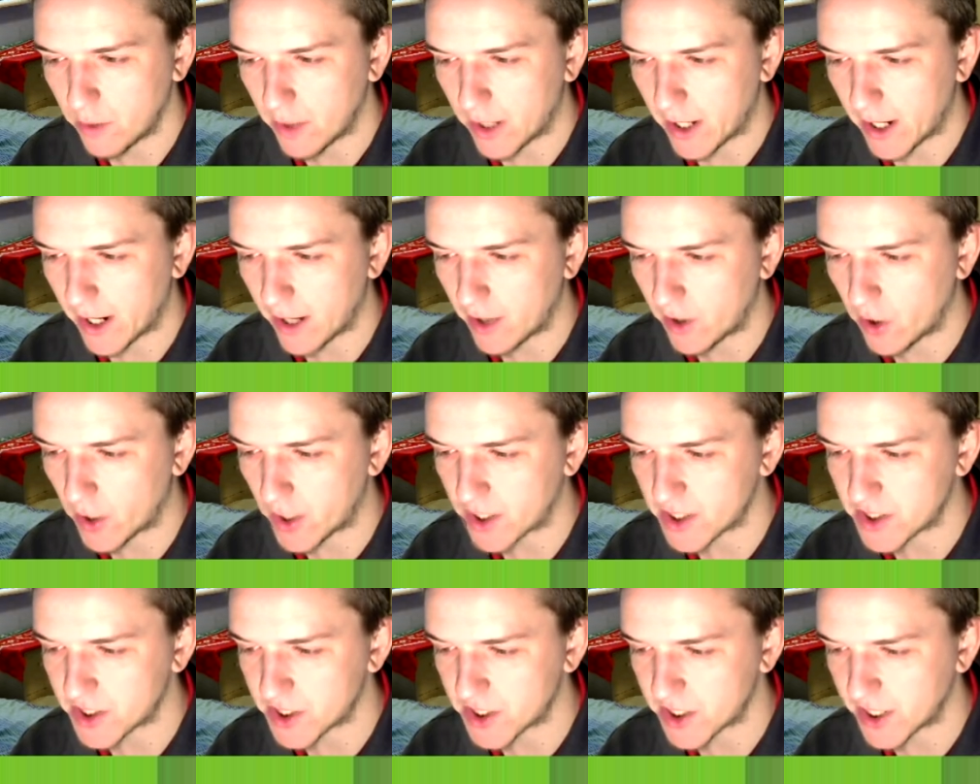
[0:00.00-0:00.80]
get a
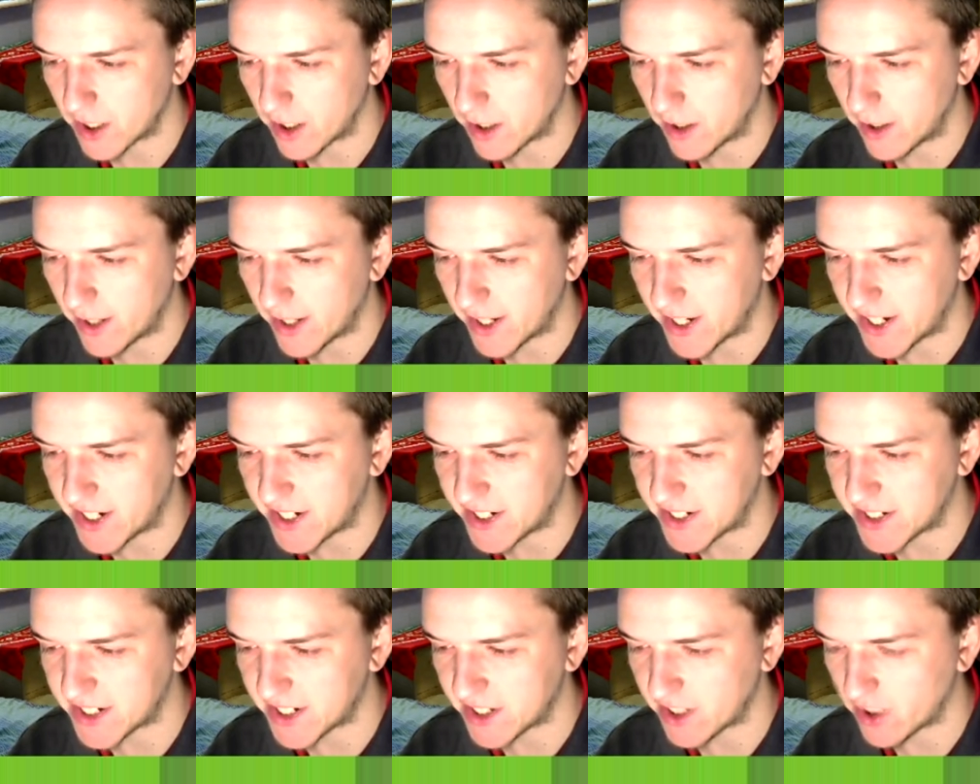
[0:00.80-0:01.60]
nice,
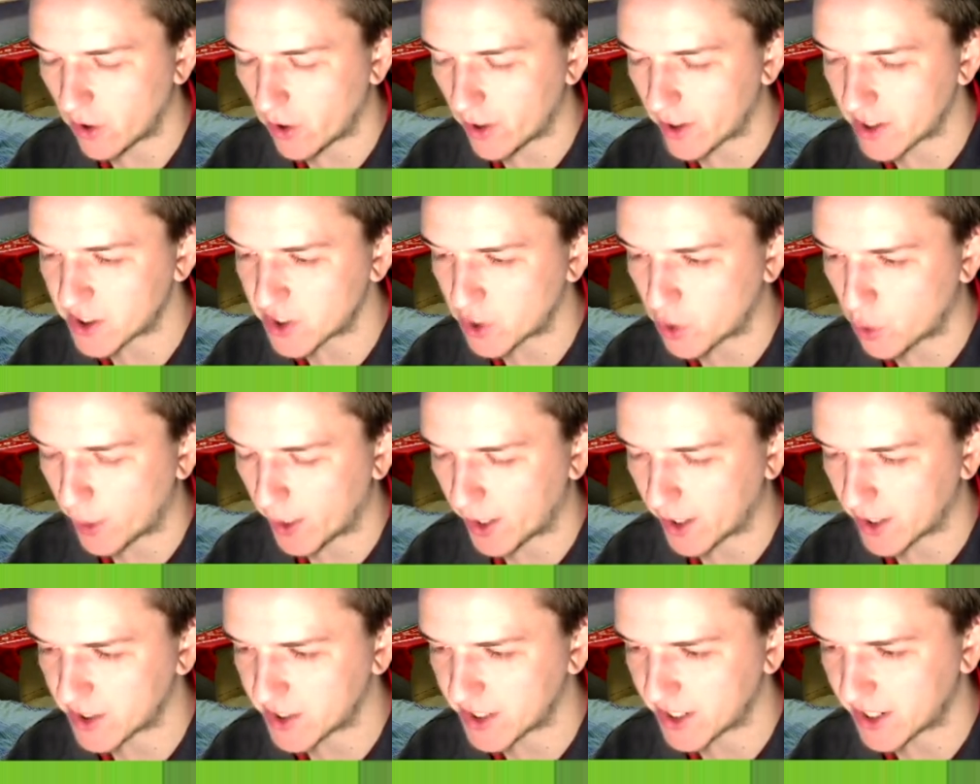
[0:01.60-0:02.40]
easy, nice,
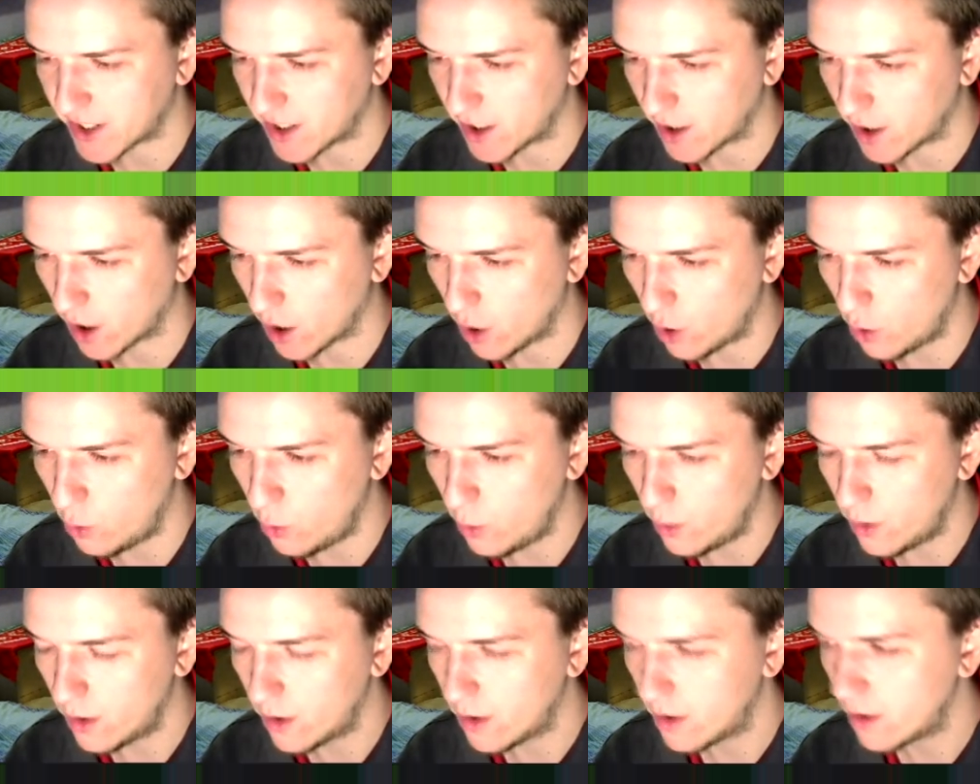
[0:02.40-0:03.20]
quick second
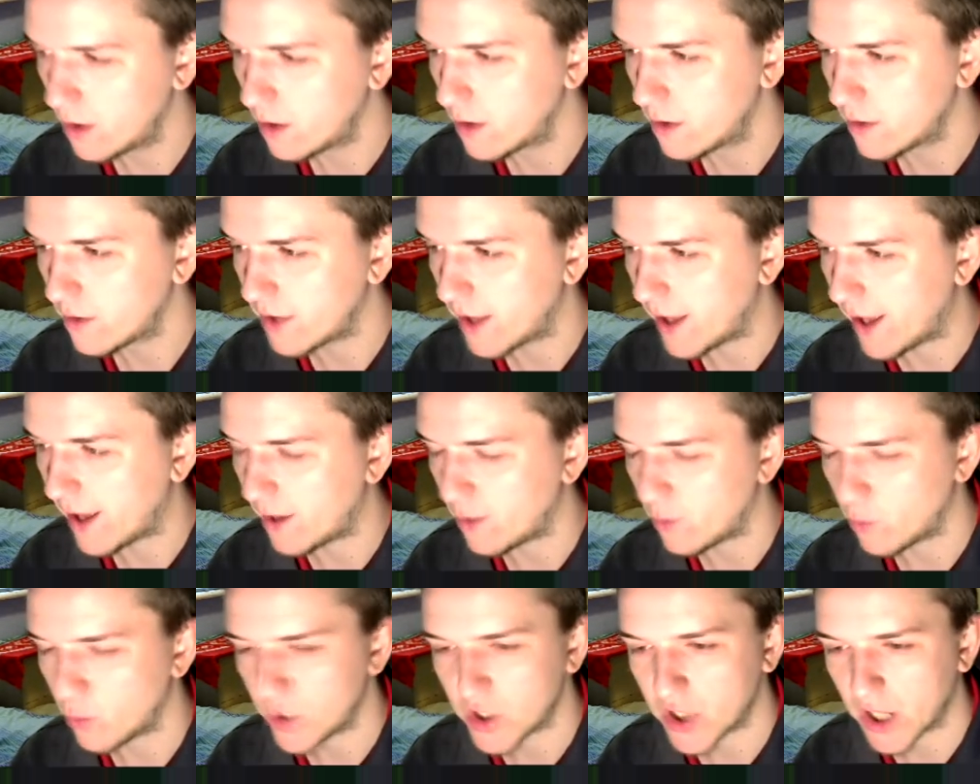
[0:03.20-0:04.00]
goal?
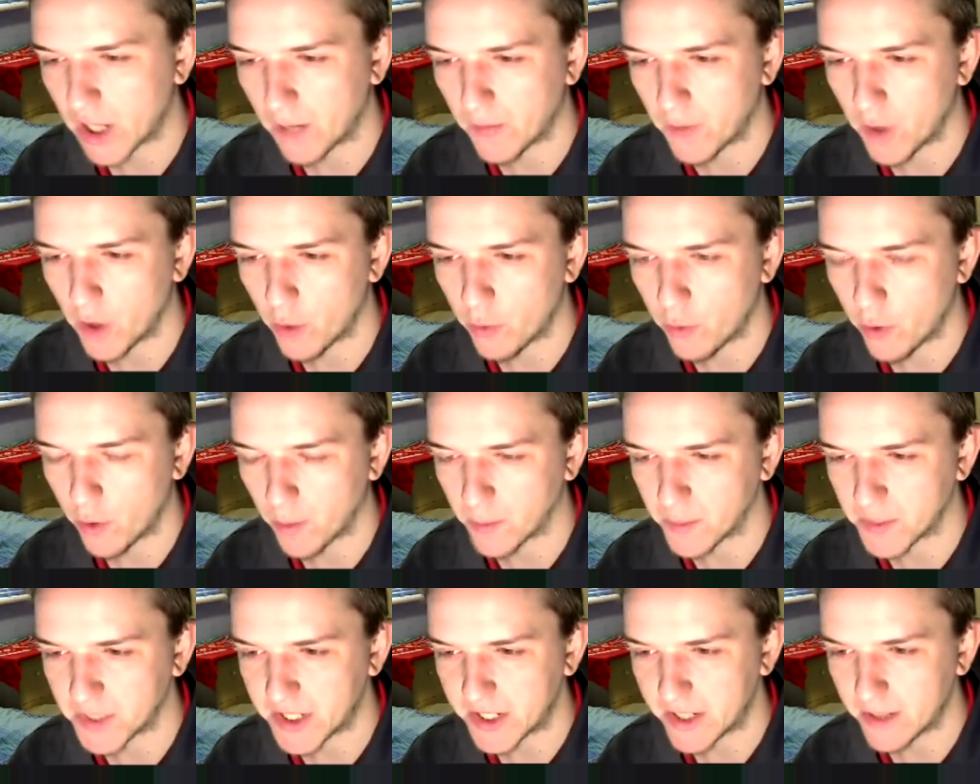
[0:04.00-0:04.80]
Then we should have no
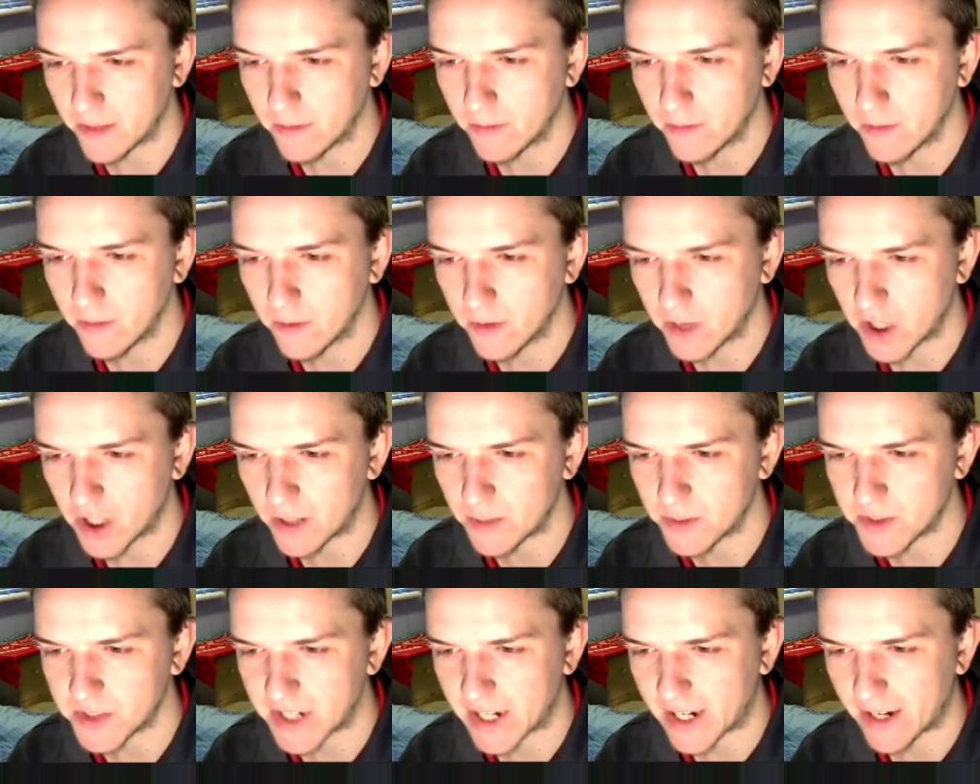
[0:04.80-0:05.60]
problems here.
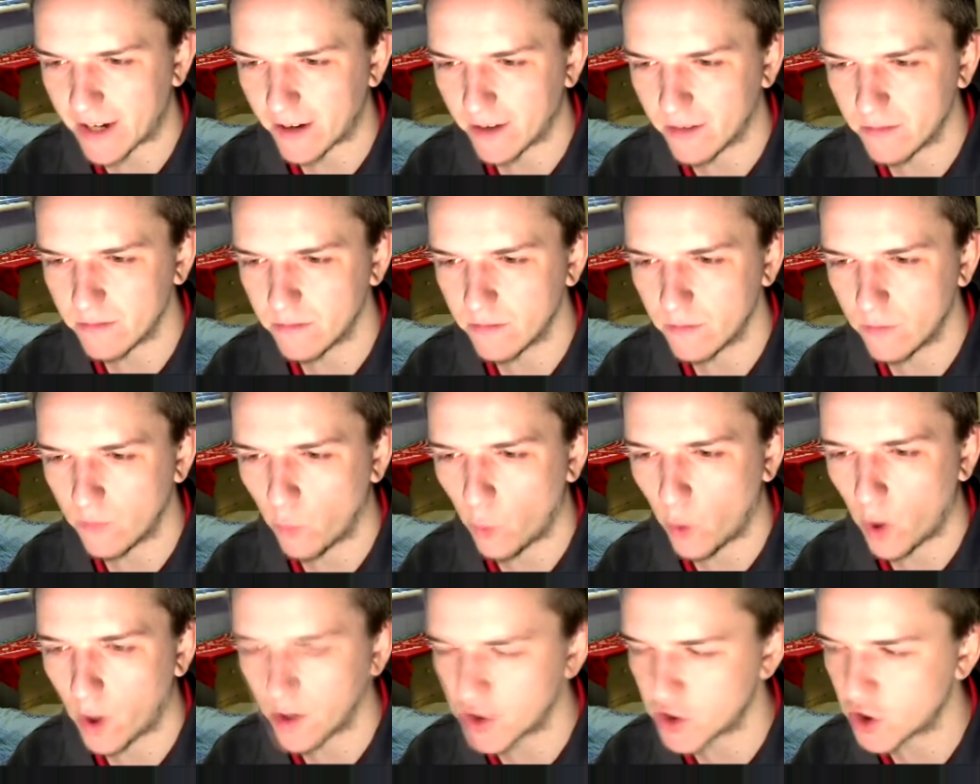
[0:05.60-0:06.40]
Darmstadt,
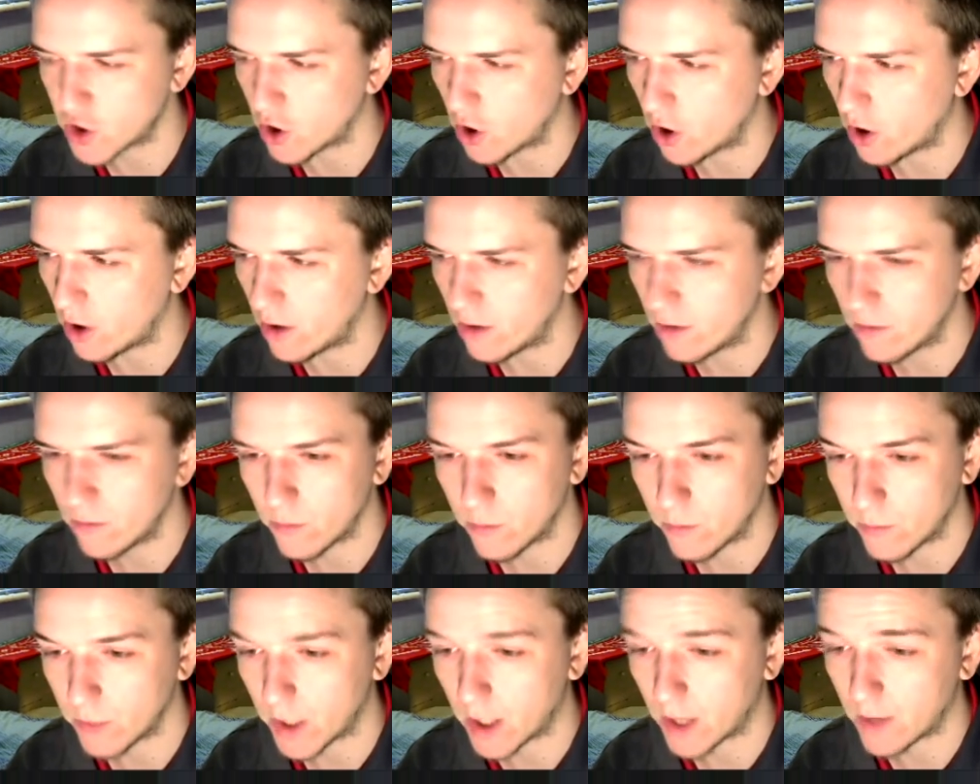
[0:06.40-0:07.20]
one shot.
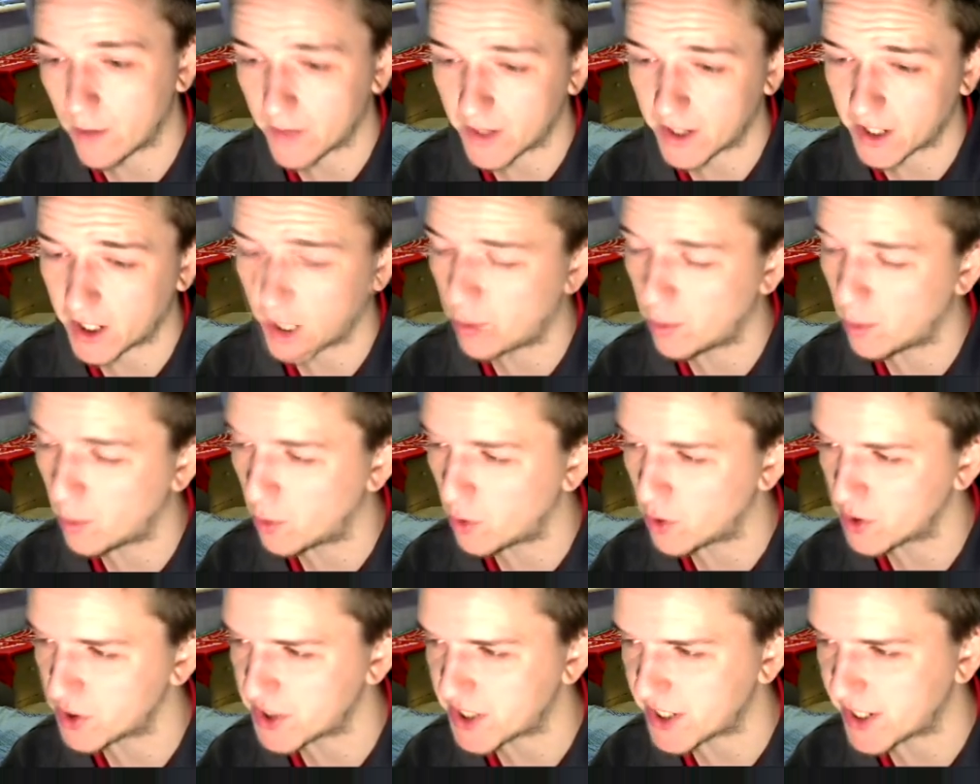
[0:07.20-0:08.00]
No, they've had a couple
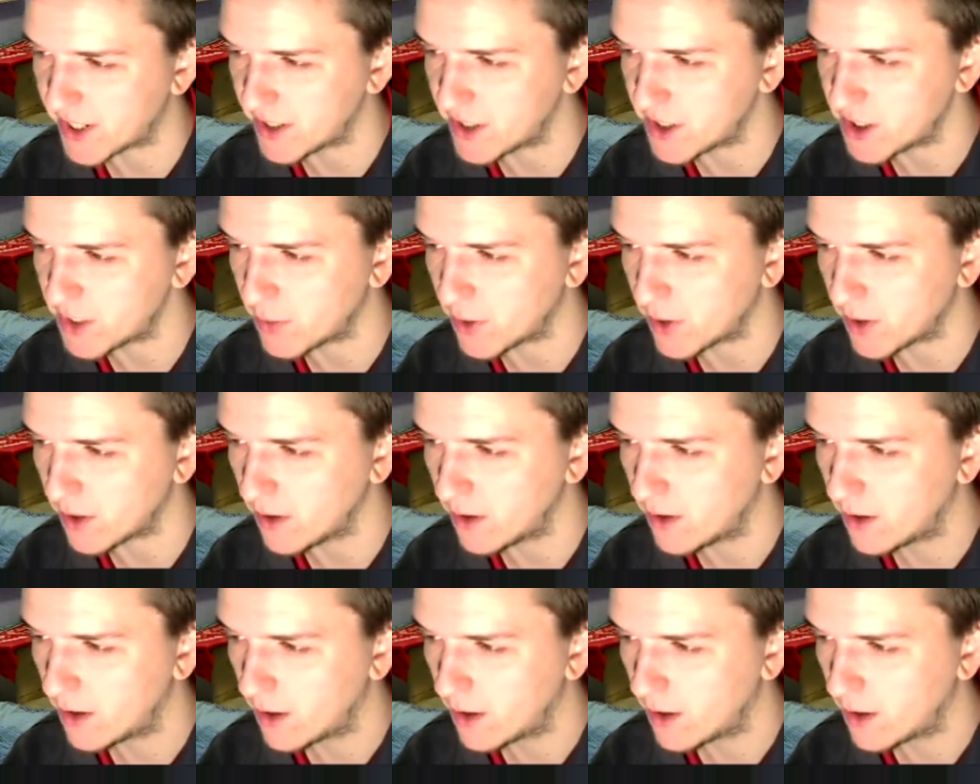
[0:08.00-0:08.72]
more since, but